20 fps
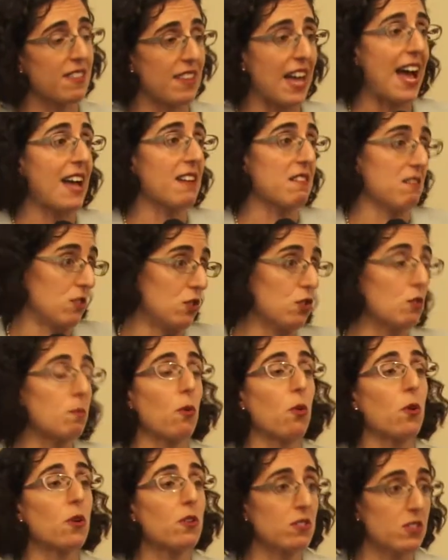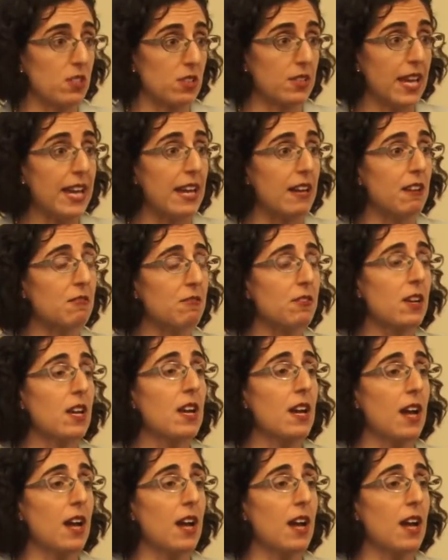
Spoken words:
that newborn to live